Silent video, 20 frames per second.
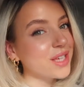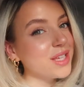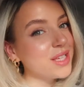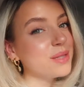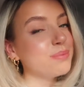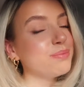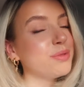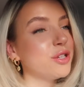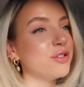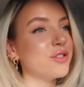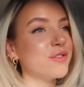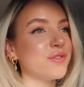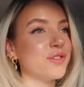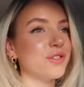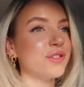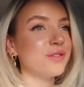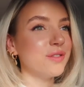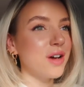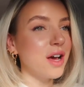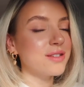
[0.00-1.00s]
it's
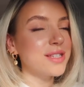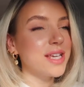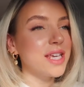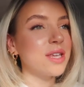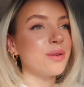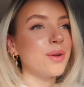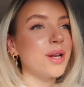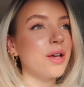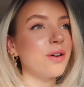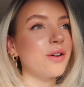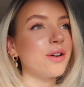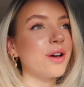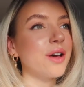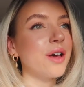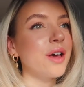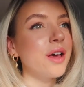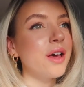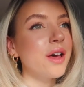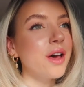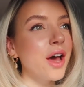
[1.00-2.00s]
beautiful. I'll take you along.
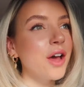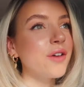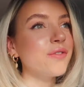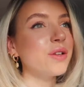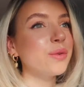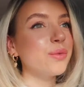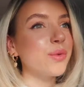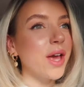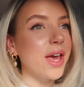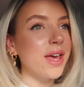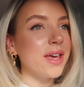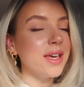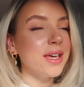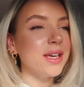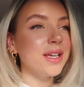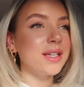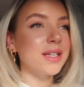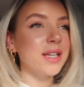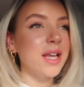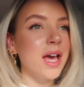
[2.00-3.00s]
Hopefully we'll get
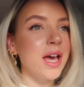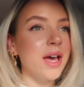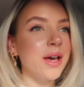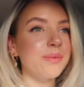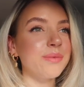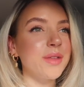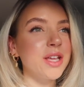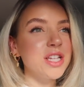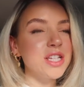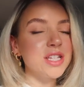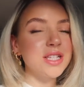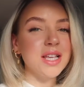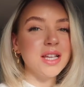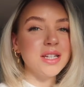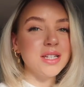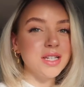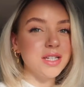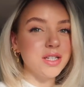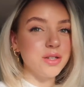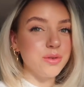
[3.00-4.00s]
in. They just
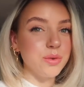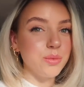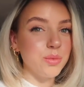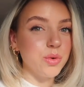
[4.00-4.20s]
said to do a